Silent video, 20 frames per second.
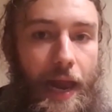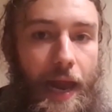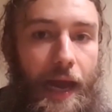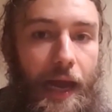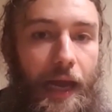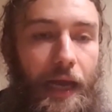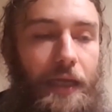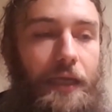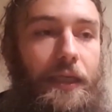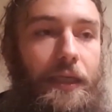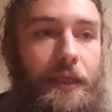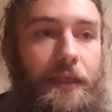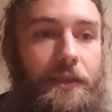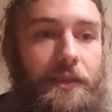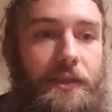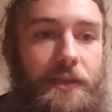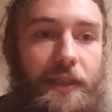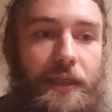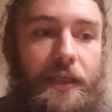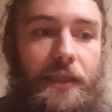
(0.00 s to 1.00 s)
Ali
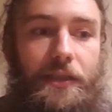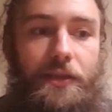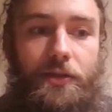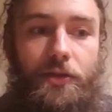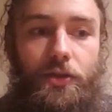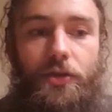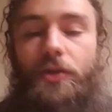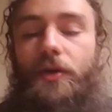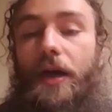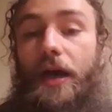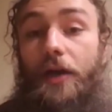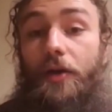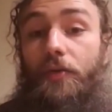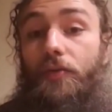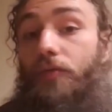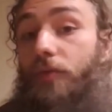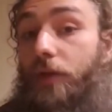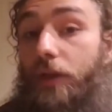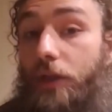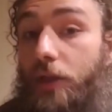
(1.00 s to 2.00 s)
says, You know, I don't
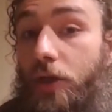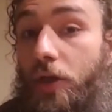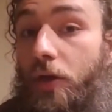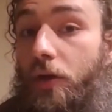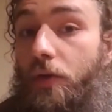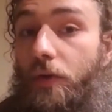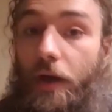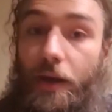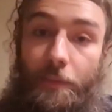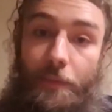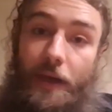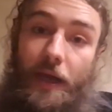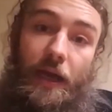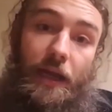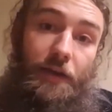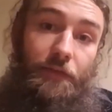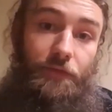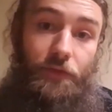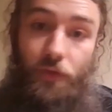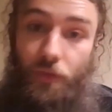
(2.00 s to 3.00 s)
really know. I'm
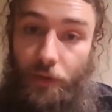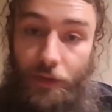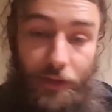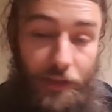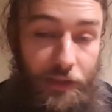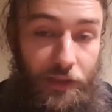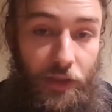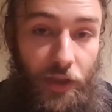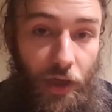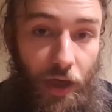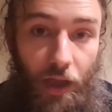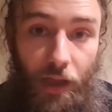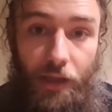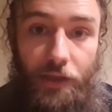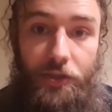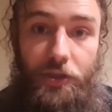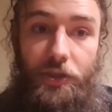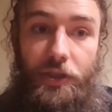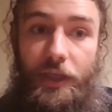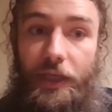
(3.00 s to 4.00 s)
kind of doing this
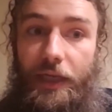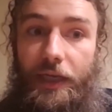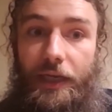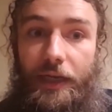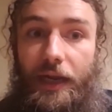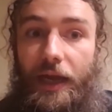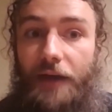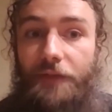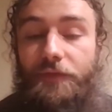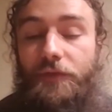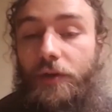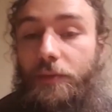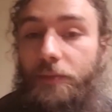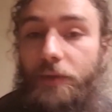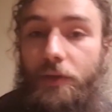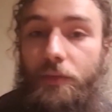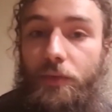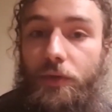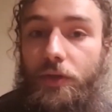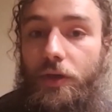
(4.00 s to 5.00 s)
college thing, and after I'm
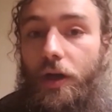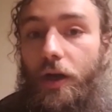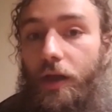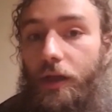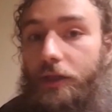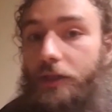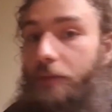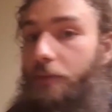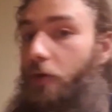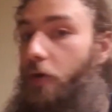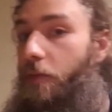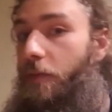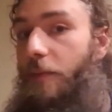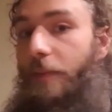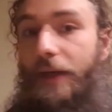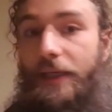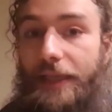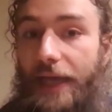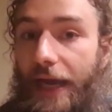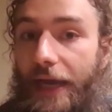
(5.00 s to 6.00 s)
done with college, I'm hoping
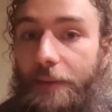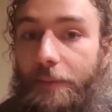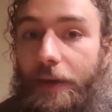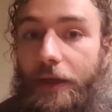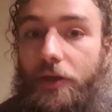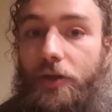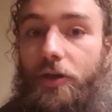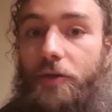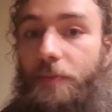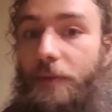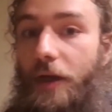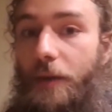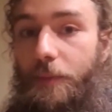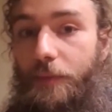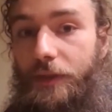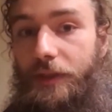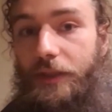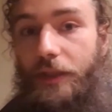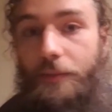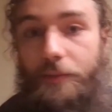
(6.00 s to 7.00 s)
my dad might hook me
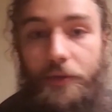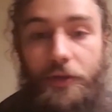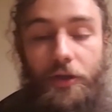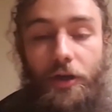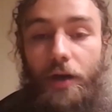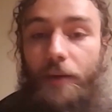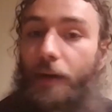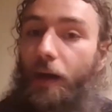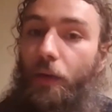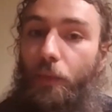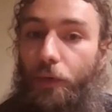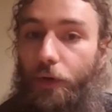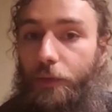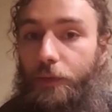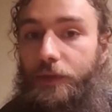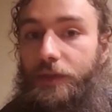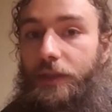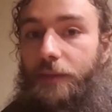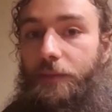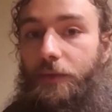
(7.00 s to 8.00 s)
up with something, I might work
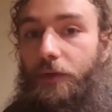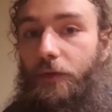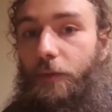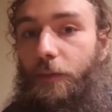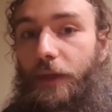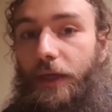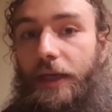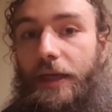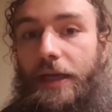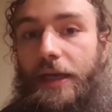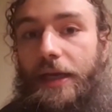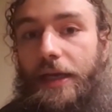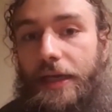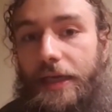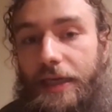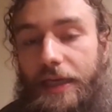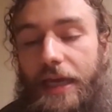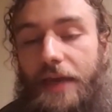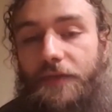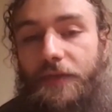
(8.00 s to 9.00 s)
with something with my.
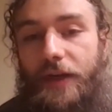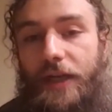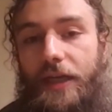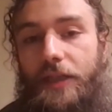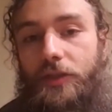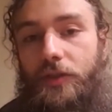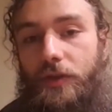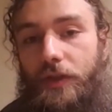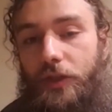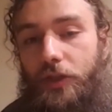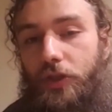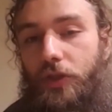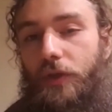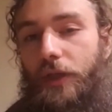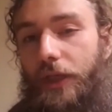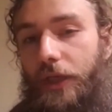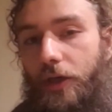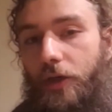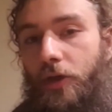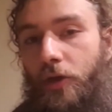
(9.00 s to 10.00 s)
He gave an answer that showed
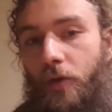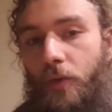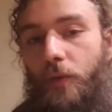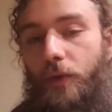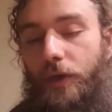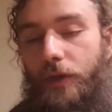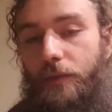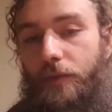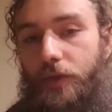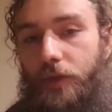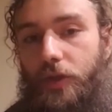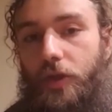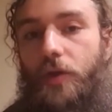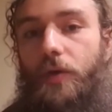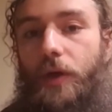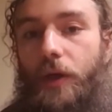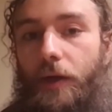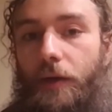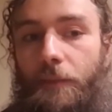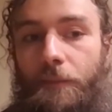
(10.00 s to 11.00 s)
he didn't know where he was
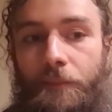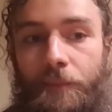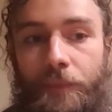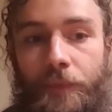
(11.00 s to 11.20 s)
going.